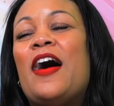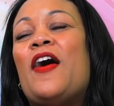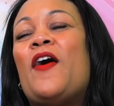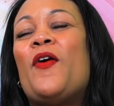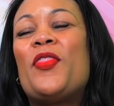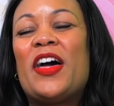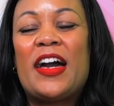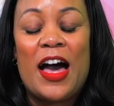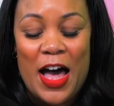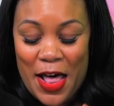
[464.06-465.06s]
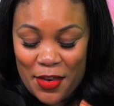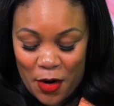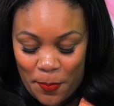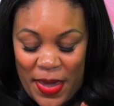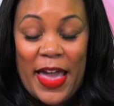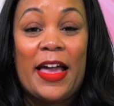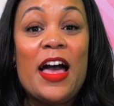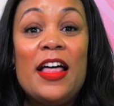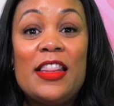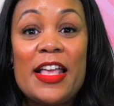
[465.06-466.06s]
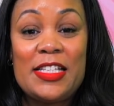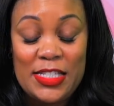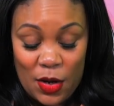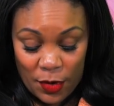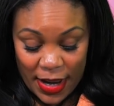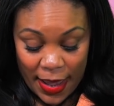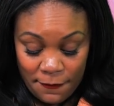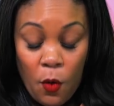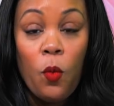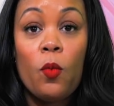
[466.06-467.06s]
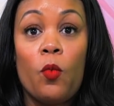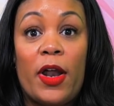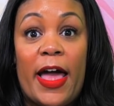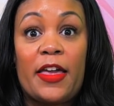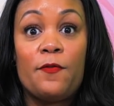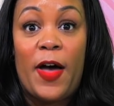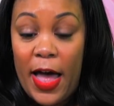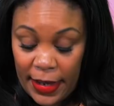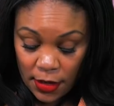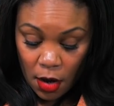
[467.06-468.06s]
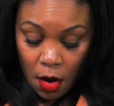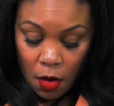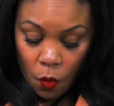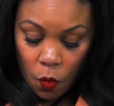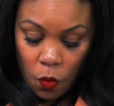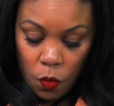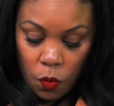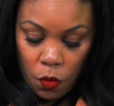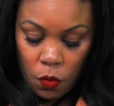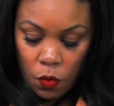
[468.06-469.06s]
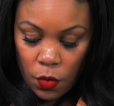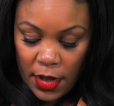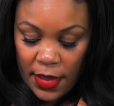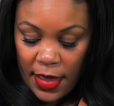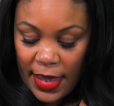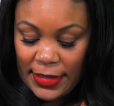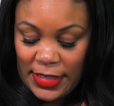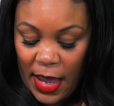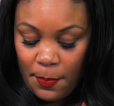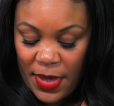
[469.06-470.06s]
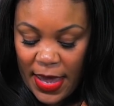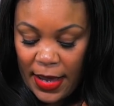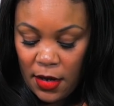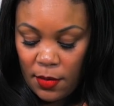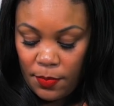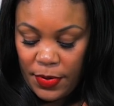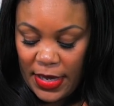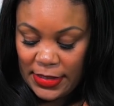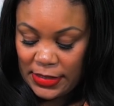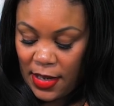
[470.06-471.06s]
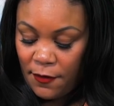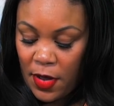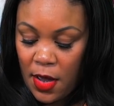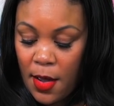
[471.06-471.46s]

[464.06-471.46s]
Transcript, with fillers: Oh, the color pink. Let's see what I oh, what I can find. Ooh, it's a pink piece of